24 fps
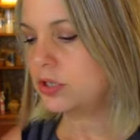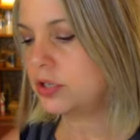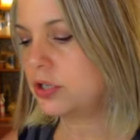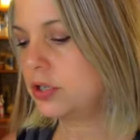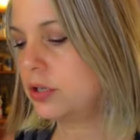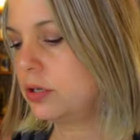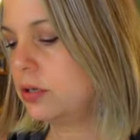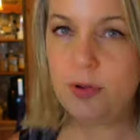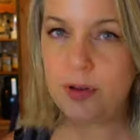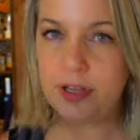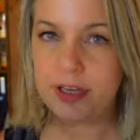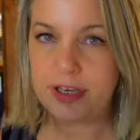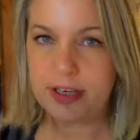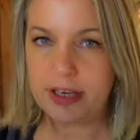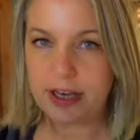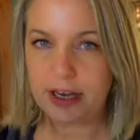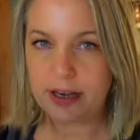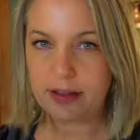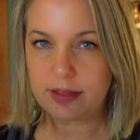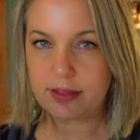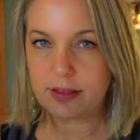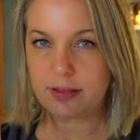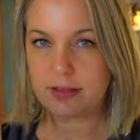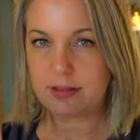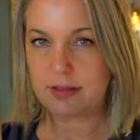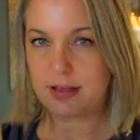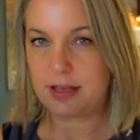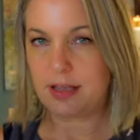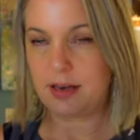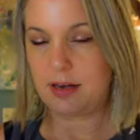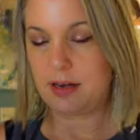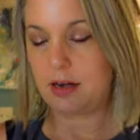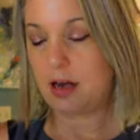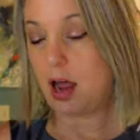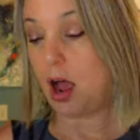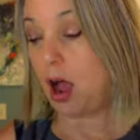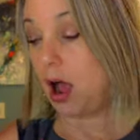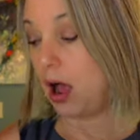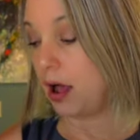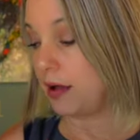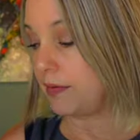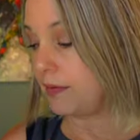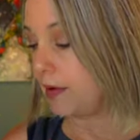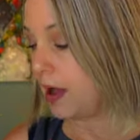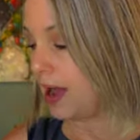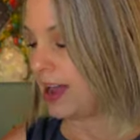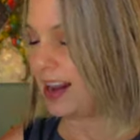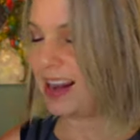to fully take the skin
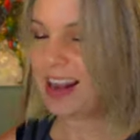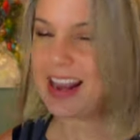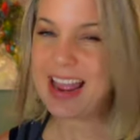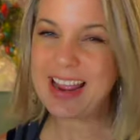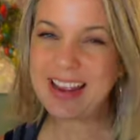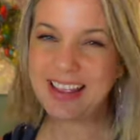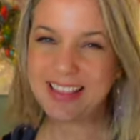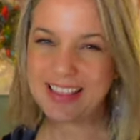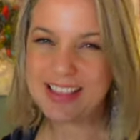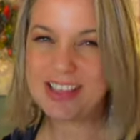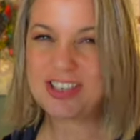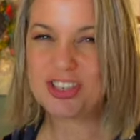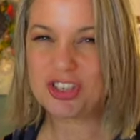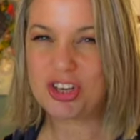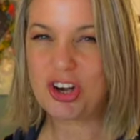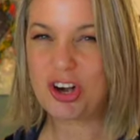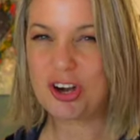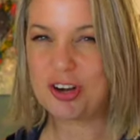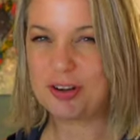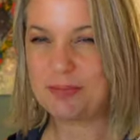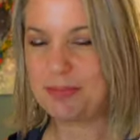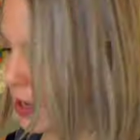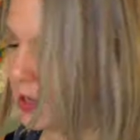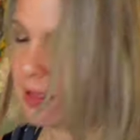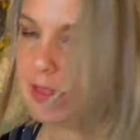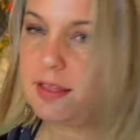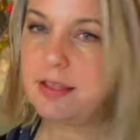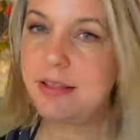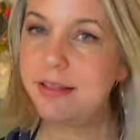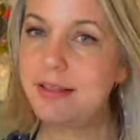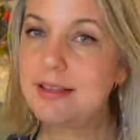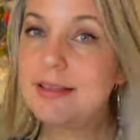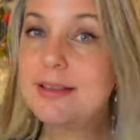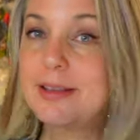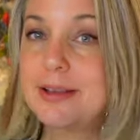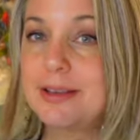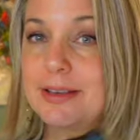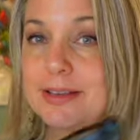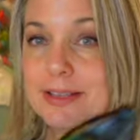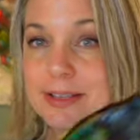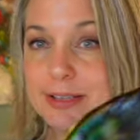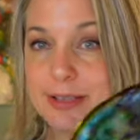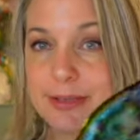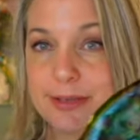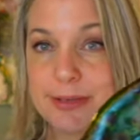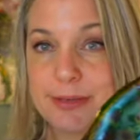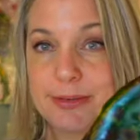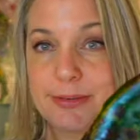off. I like the charred bit. Okay, this is good
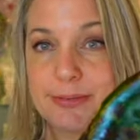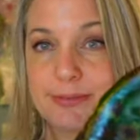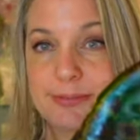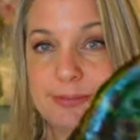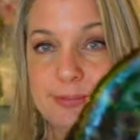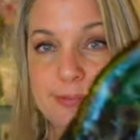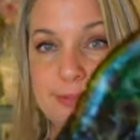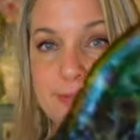too.